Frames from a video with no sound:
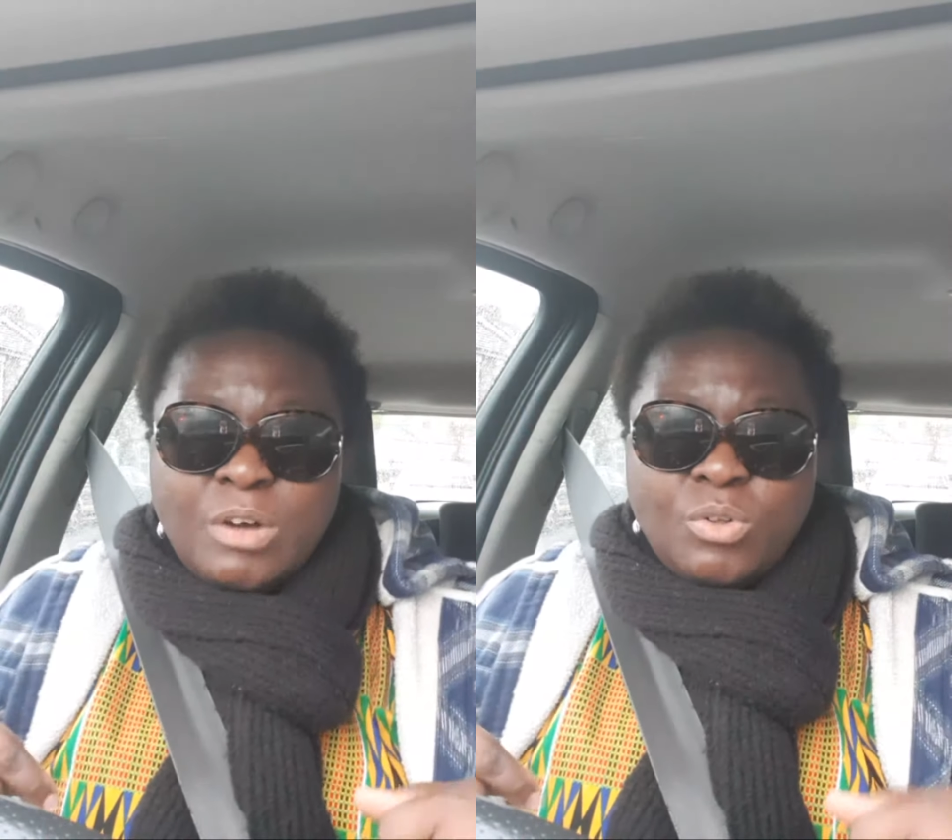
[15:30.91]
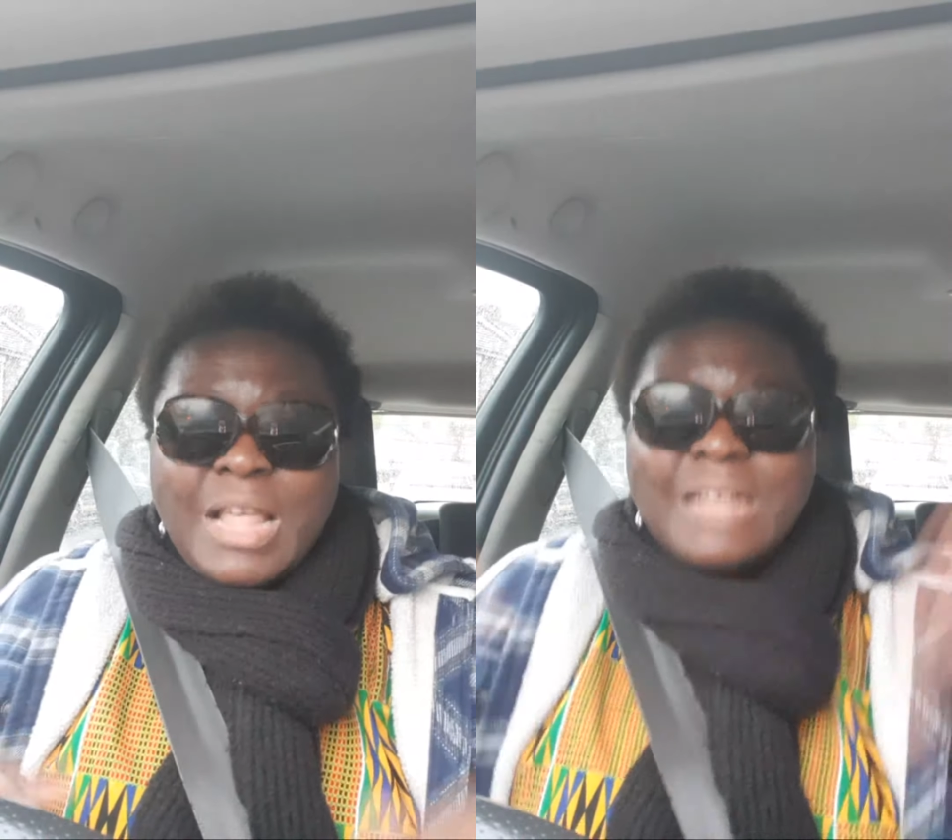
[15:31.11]

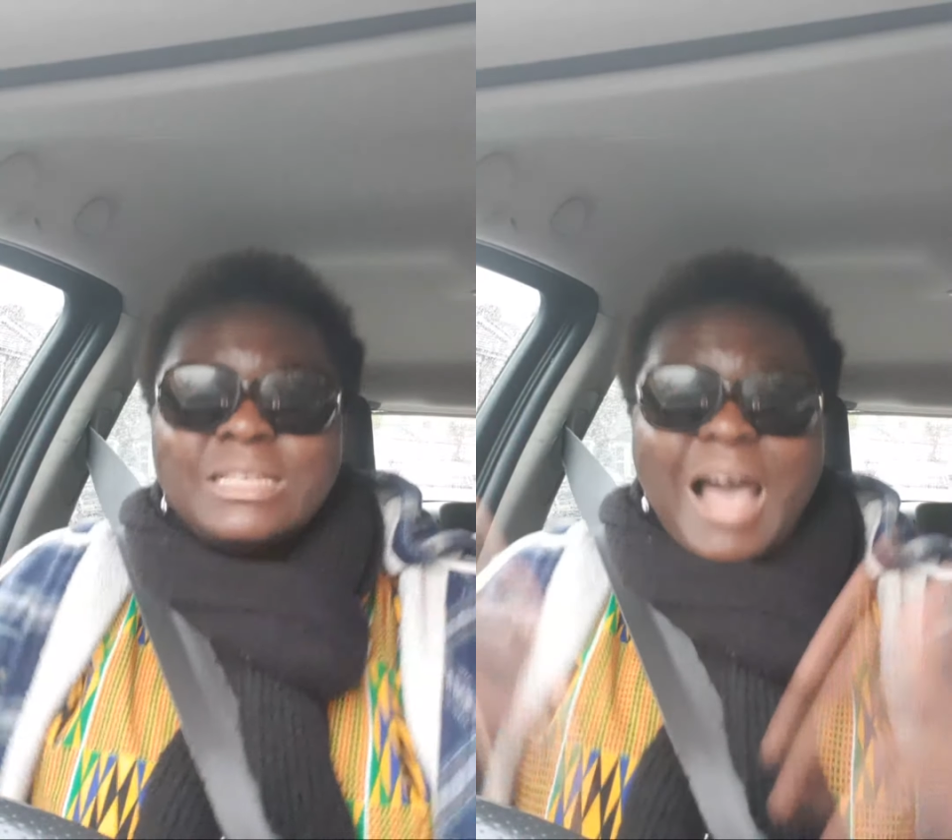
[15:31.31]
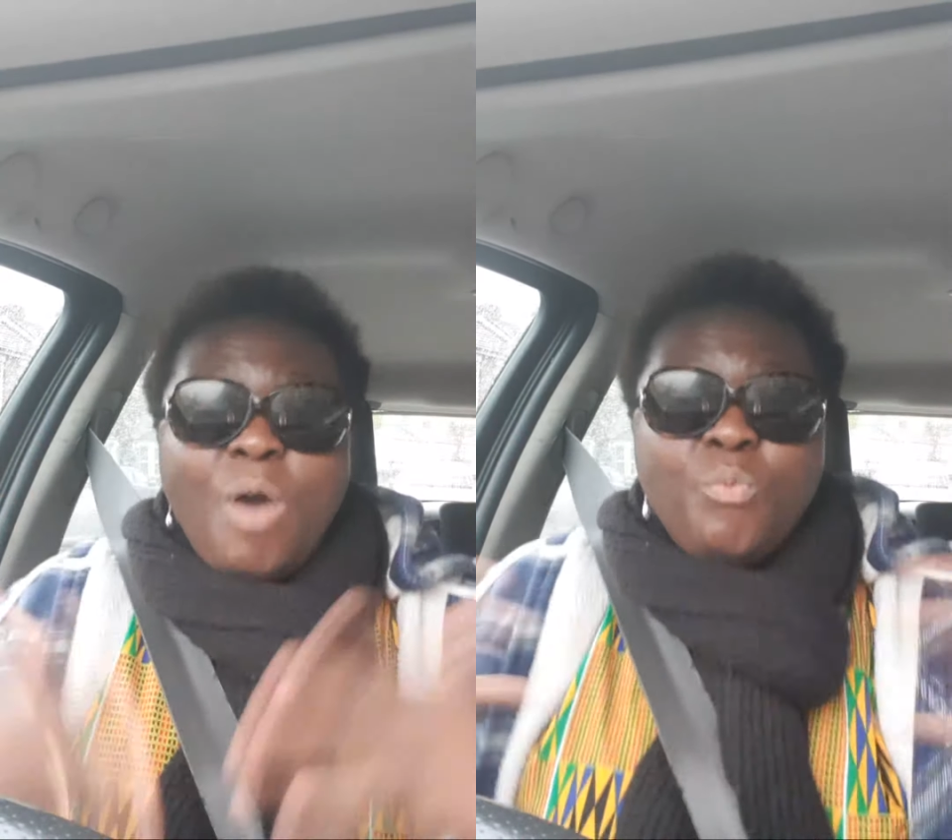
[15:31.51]
that's
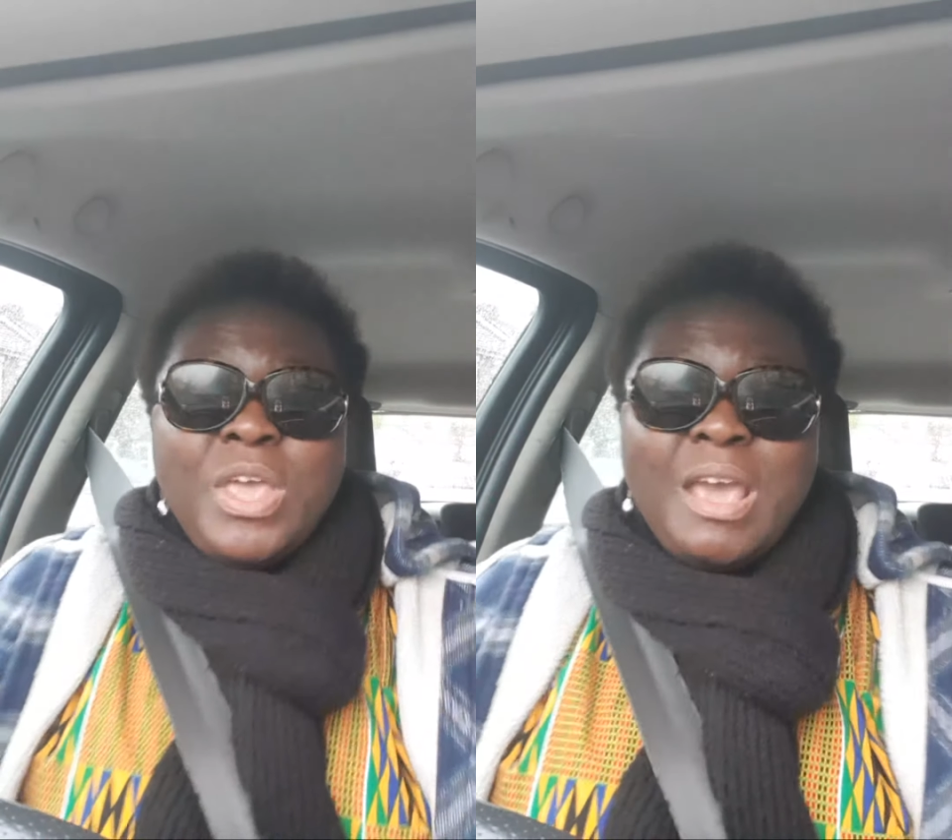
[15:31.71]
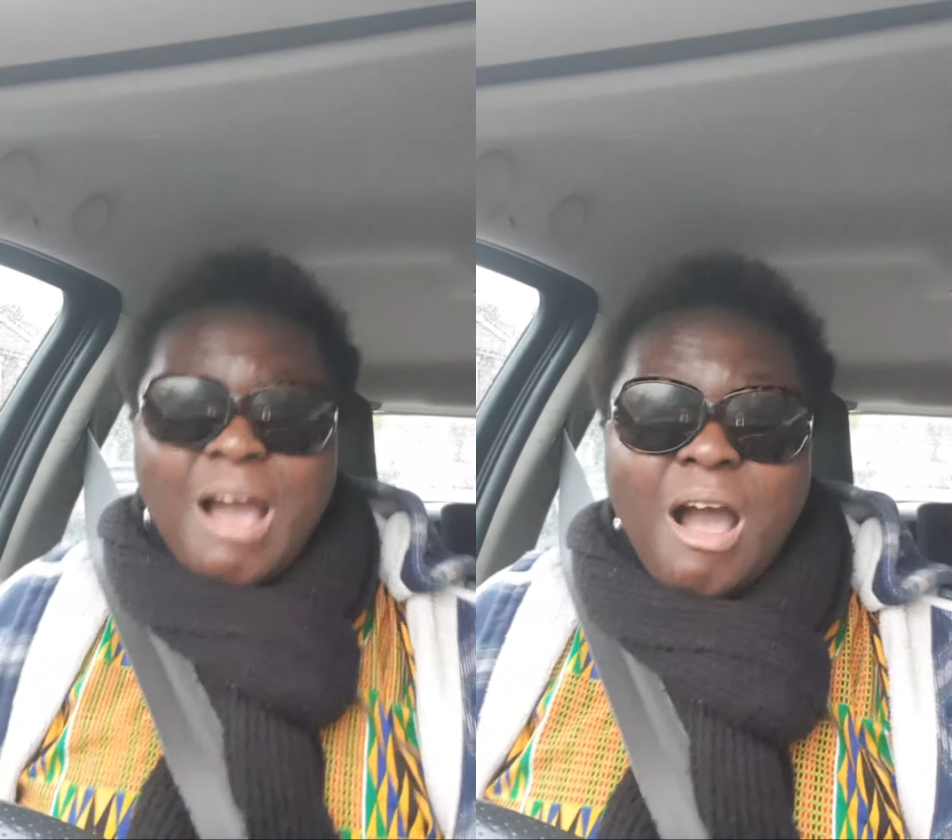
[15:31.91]
how we
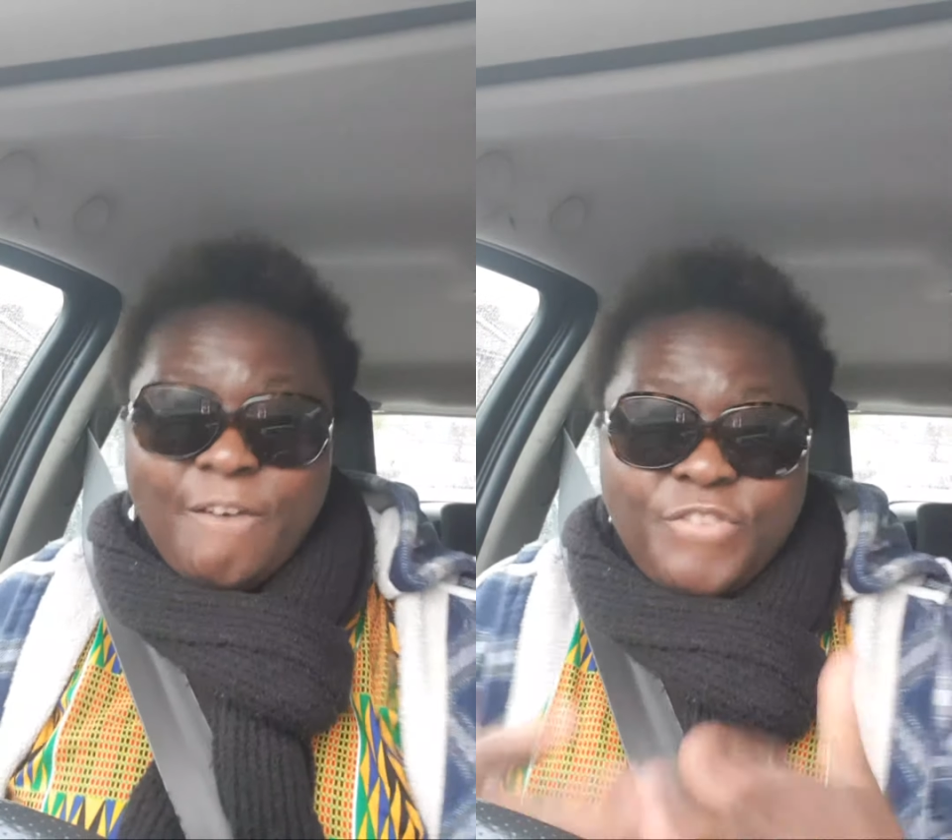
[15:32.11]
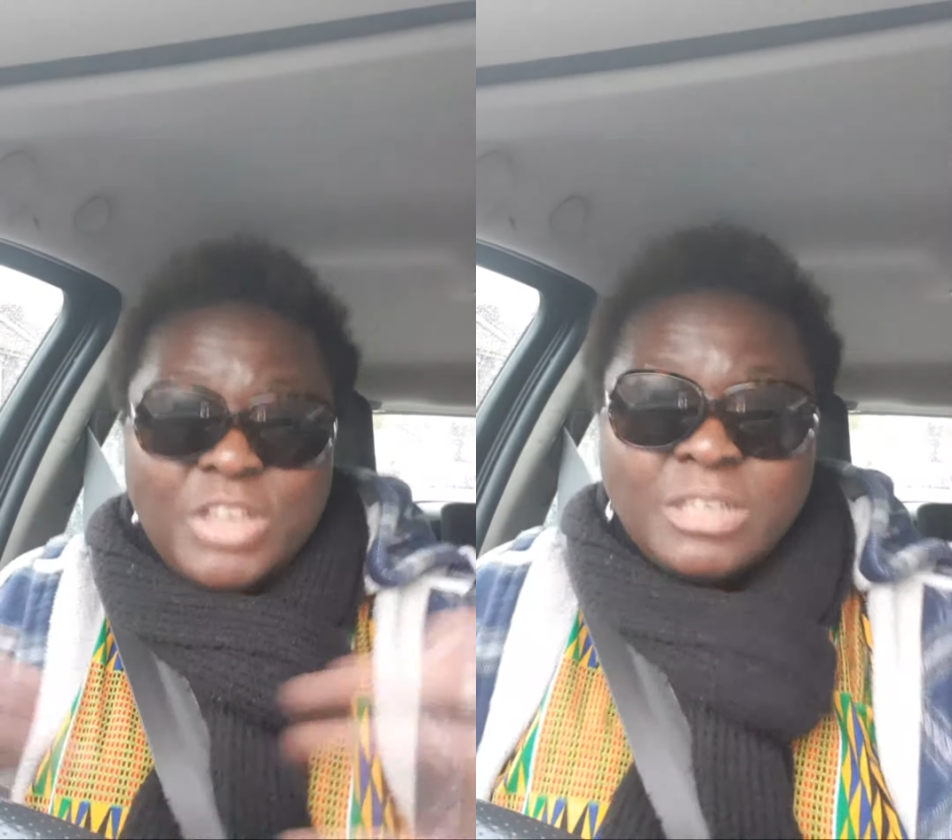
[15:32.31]
are
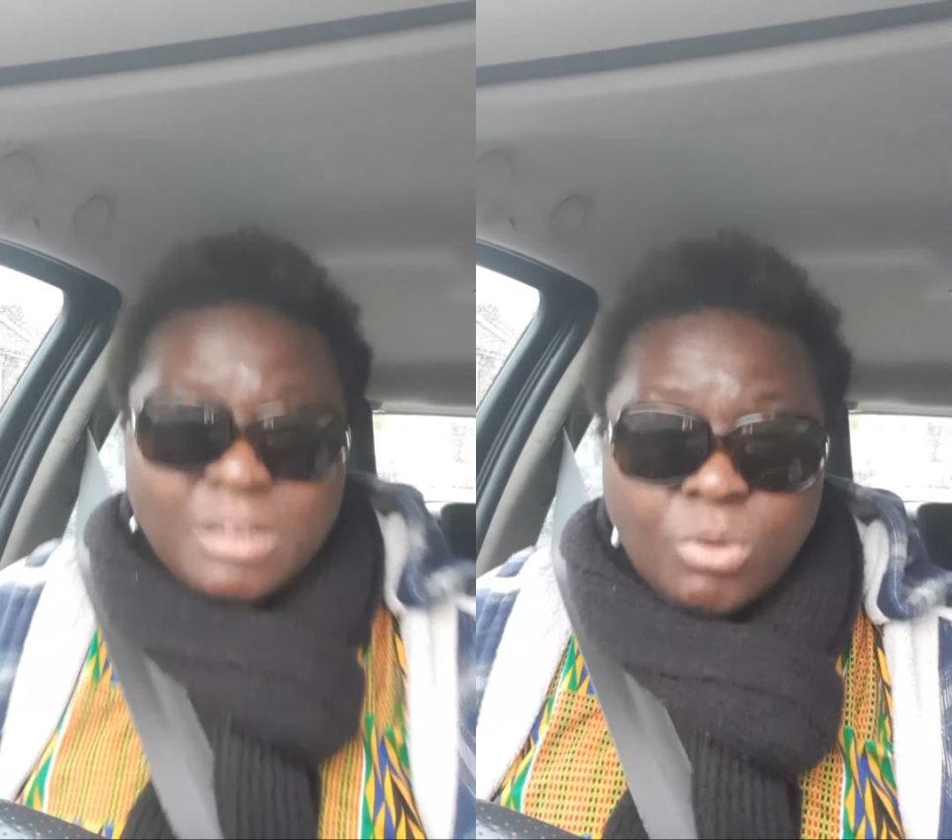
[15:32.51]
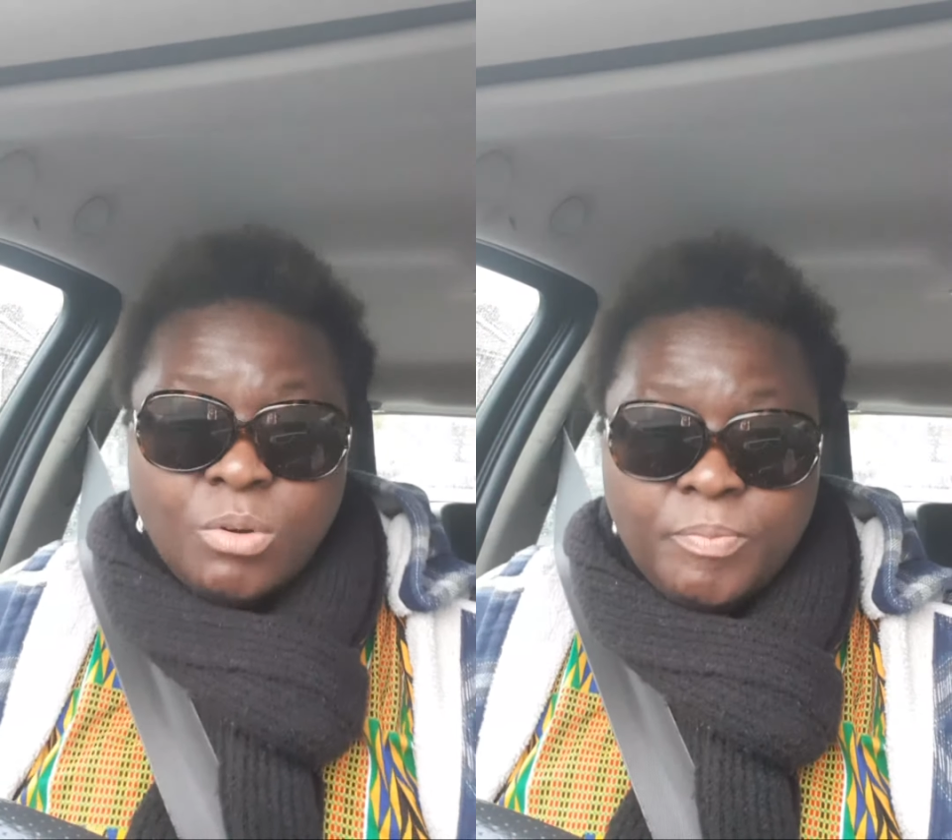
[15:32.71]
physical.